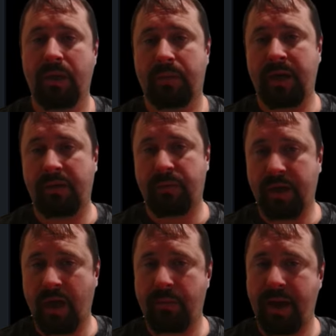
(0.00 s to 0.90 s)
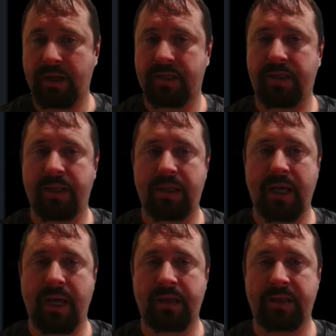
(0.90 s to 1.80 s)
Right, if we go back to
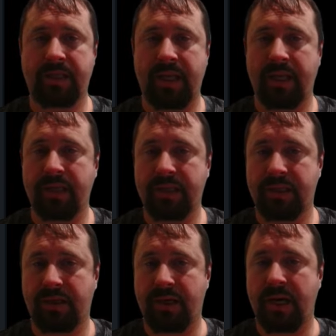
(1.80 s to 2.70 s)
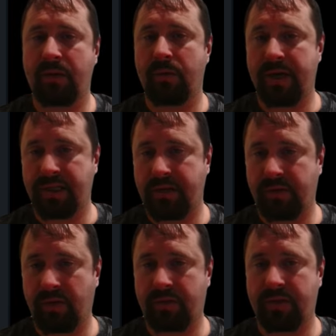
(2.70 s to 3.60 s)
the settings, all right, always have a
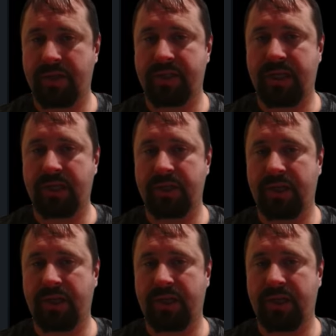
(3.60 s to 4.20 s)
look through the settings.